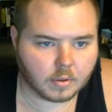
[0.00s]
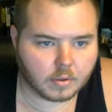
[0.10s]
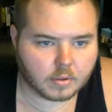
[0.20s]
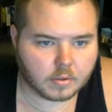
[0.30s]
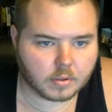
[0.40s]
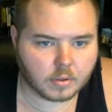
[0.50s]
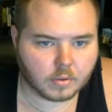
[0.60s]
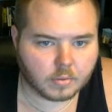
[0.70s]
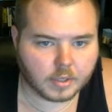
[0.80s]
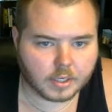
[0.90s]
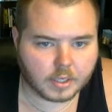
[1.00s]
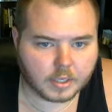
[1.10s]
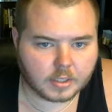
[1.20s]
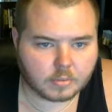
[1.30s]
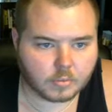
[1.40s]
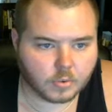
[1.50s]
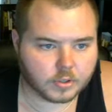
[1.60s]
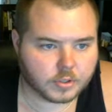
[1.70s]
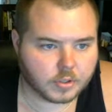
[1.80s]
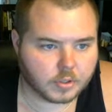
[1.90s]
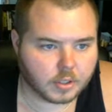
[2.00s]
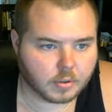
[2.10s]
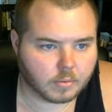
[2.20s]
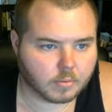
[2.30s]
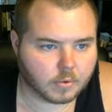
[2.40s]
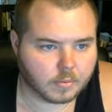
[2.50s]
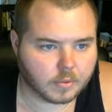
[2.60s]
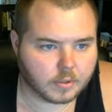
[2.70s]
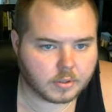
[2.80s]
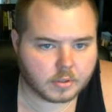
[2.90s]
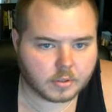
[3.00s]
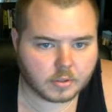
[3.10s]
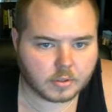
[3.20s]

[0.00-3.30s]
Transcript: So we can get some more studio apartments.